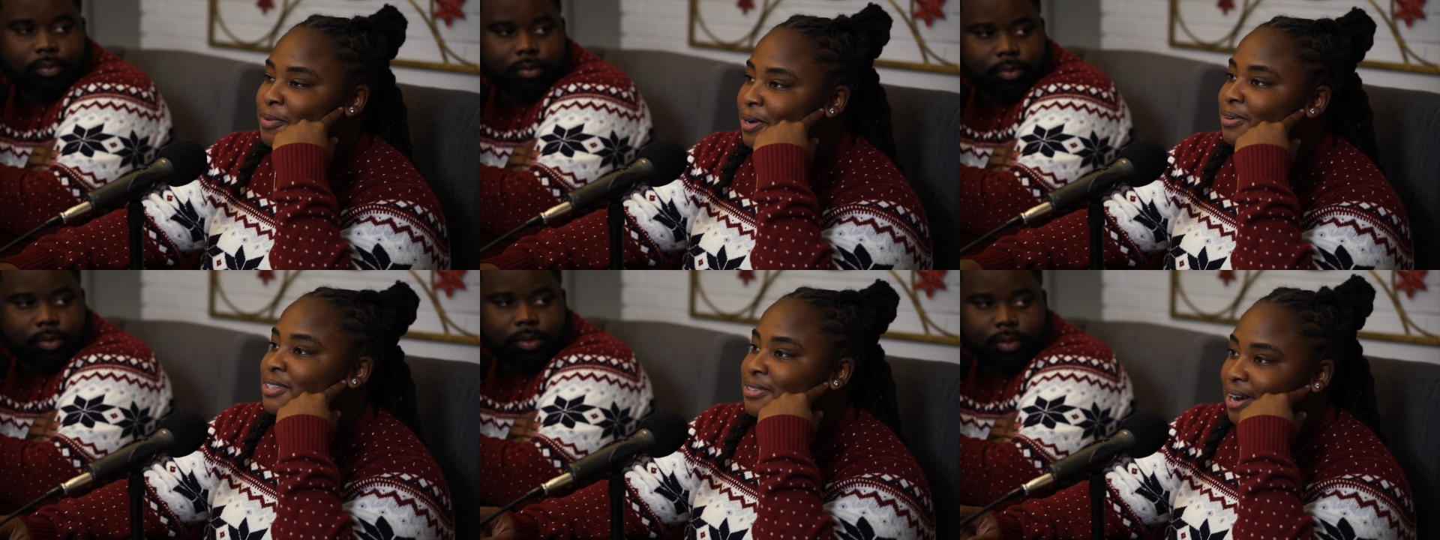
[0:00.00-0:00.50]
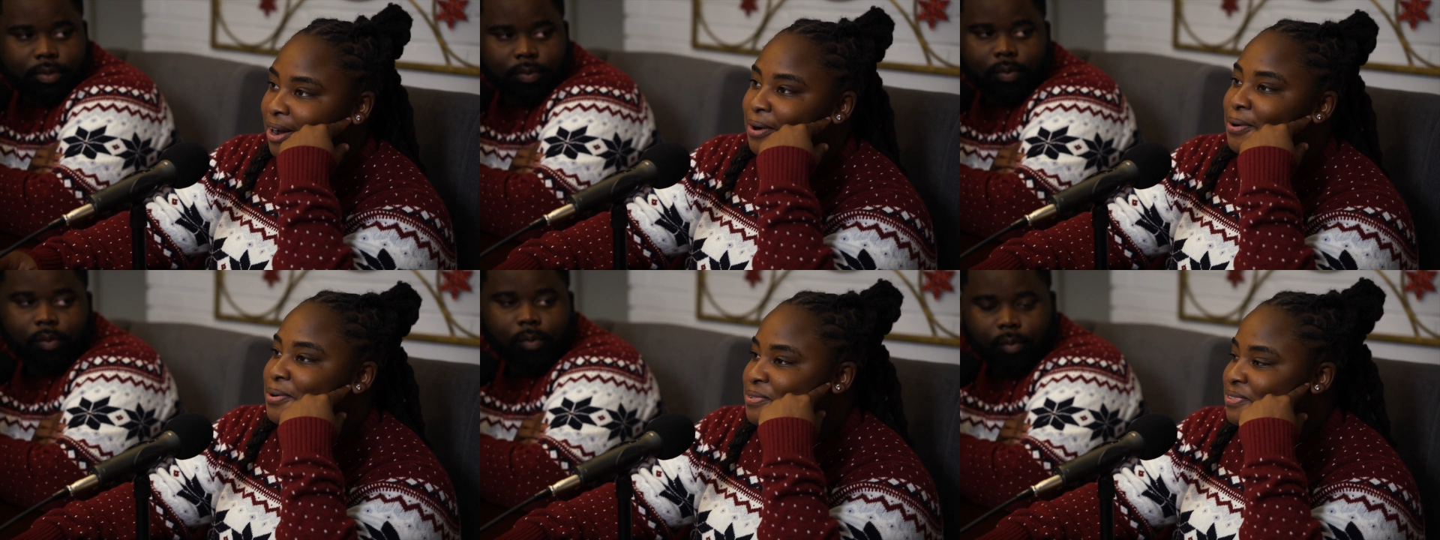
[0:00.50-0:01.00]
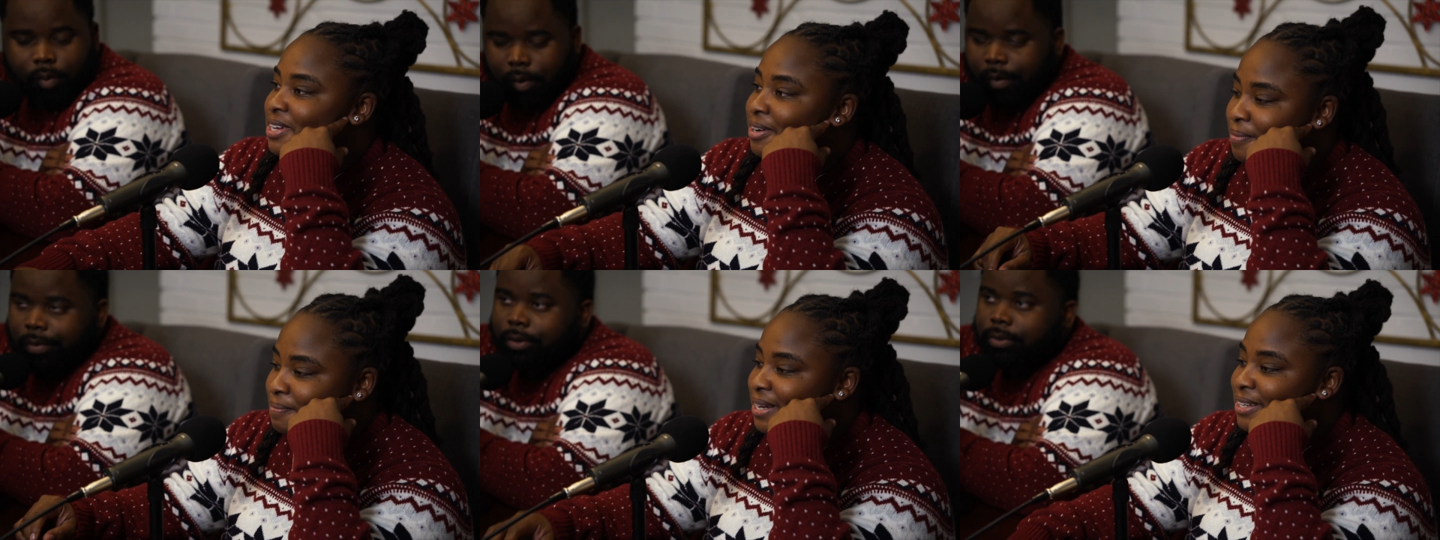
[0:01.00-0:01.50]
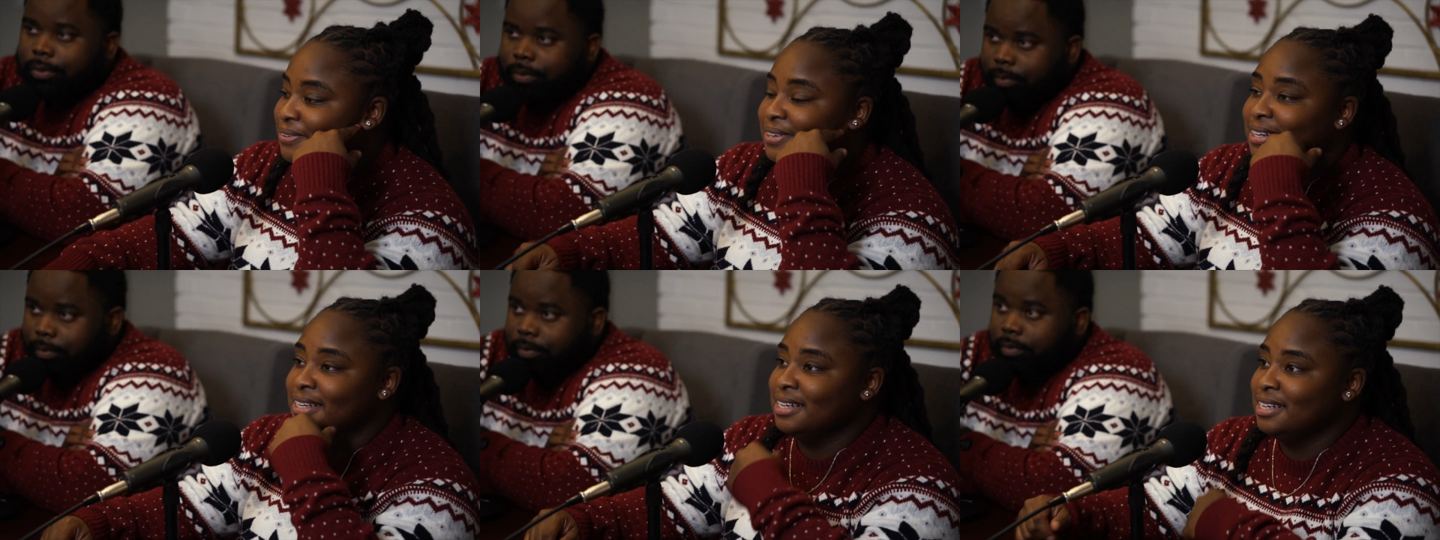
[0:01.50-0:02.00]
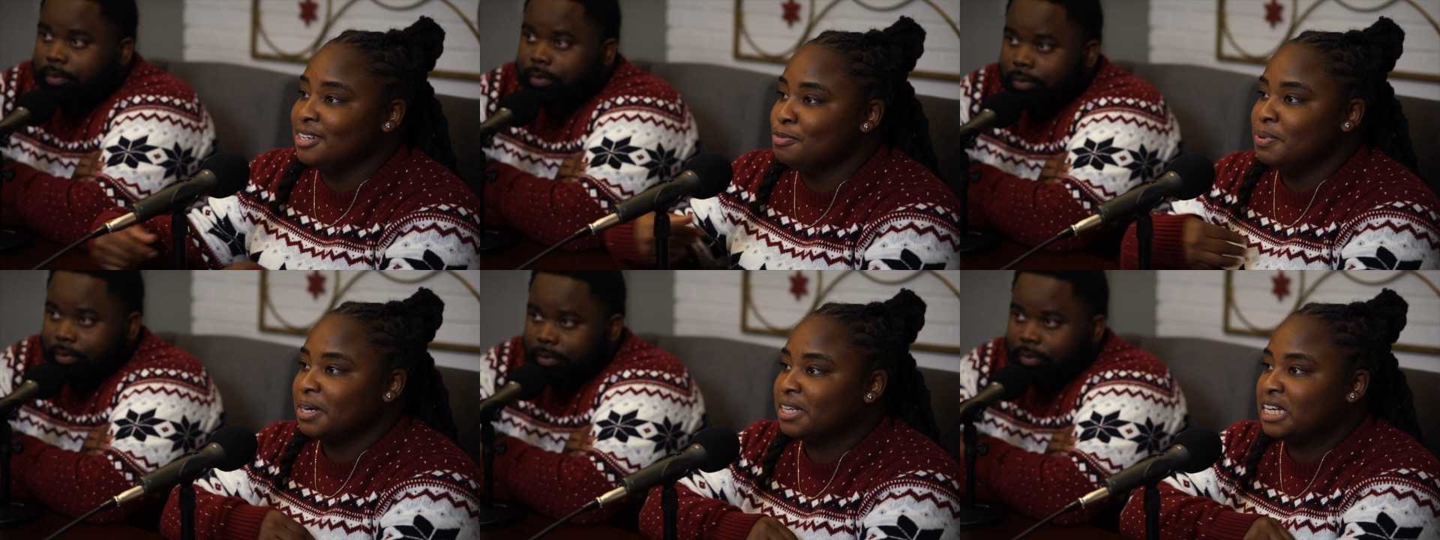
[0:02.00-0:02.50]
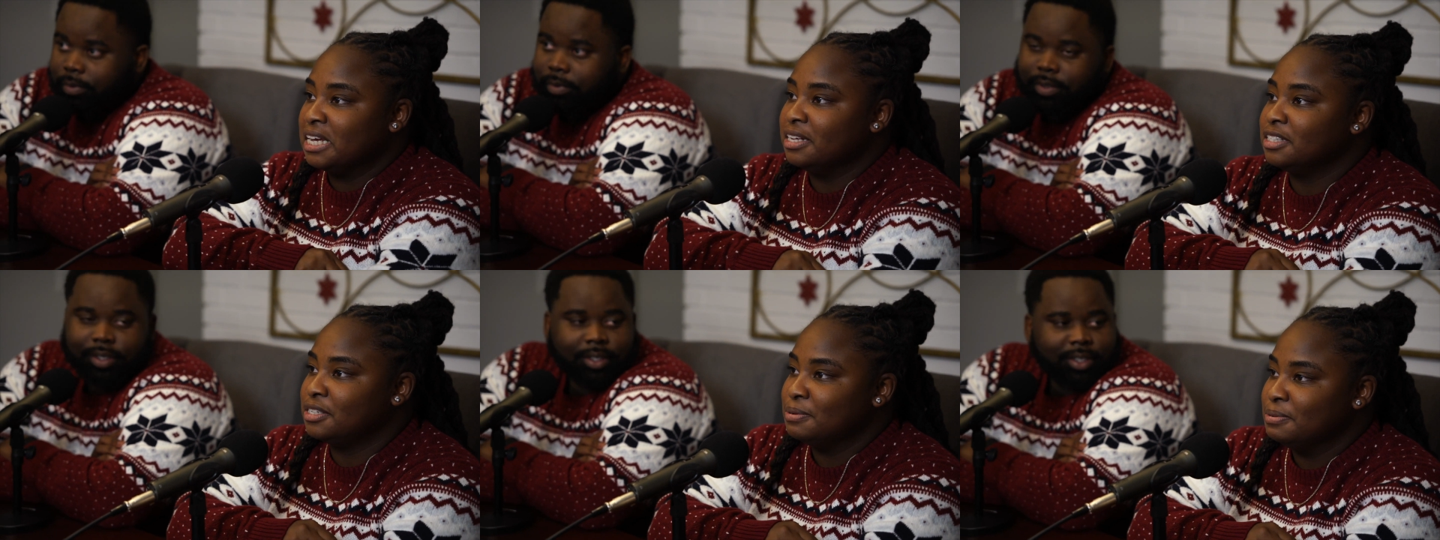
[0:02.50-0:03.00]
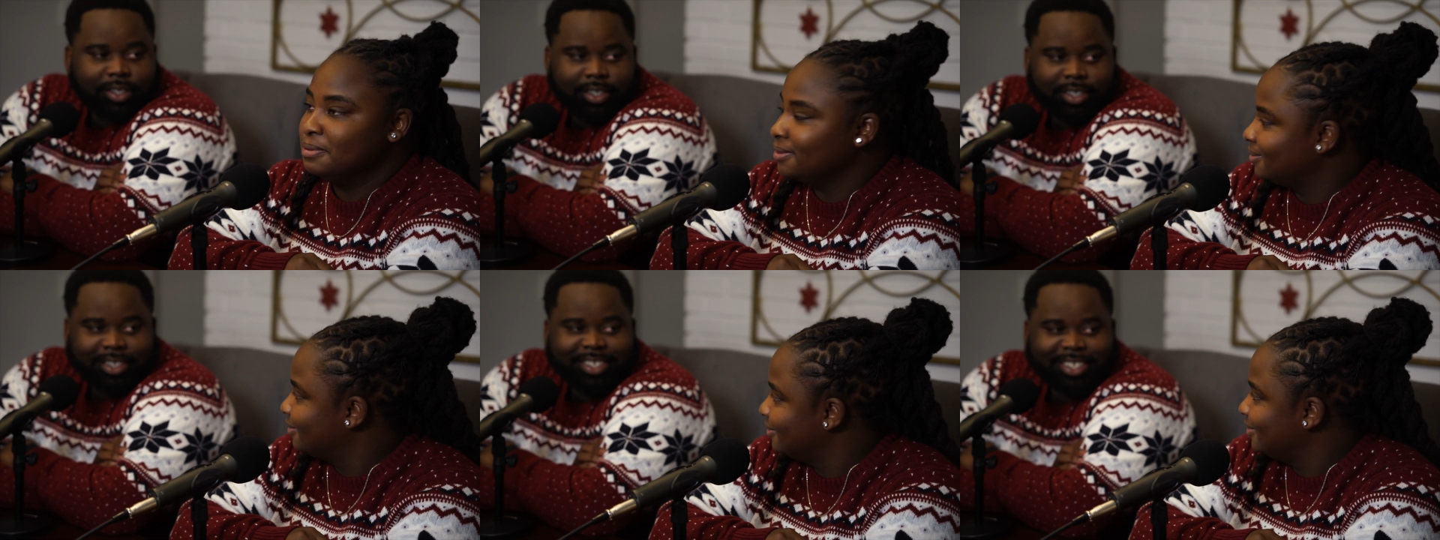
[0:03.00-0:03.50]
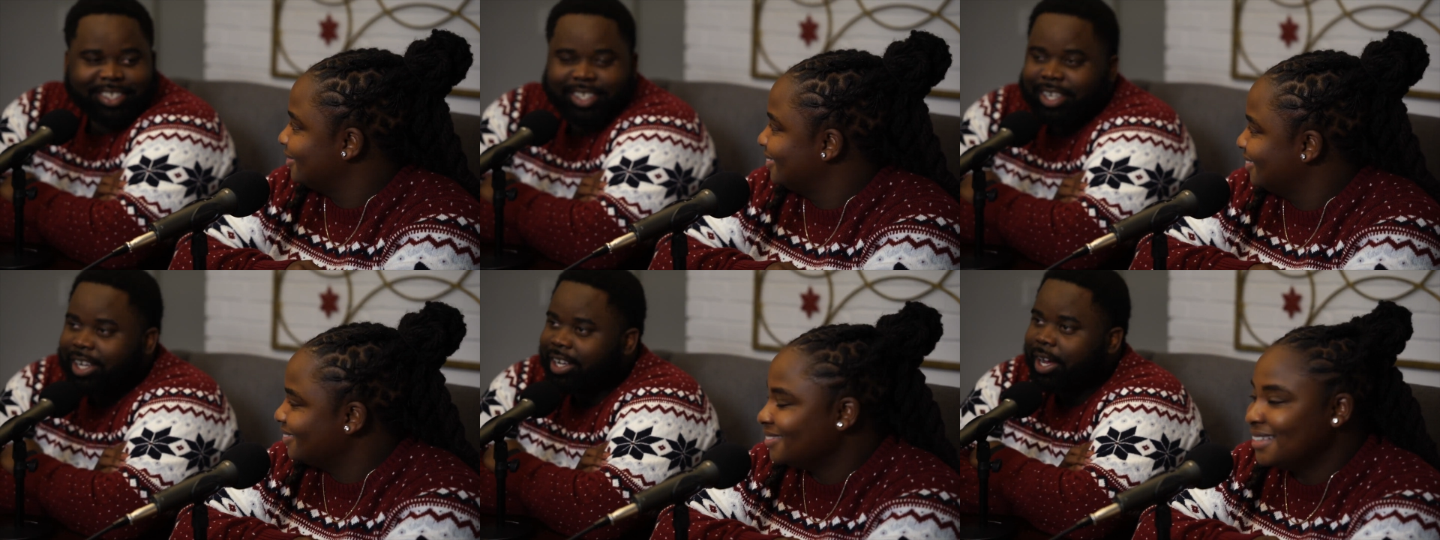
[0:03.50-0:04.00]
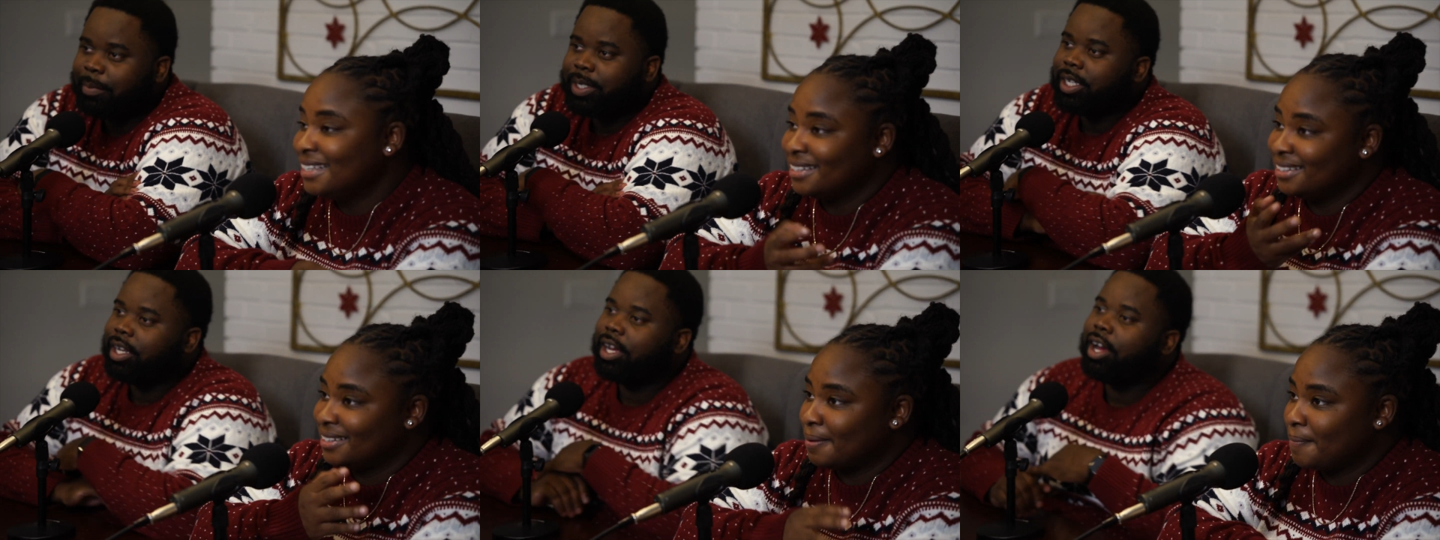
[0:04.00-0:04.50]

Speaker 1: we're gonna shoot our own film. I'm gonna make you the lead. You better kill it too.
Speaker 2: Yeah, I've been telling her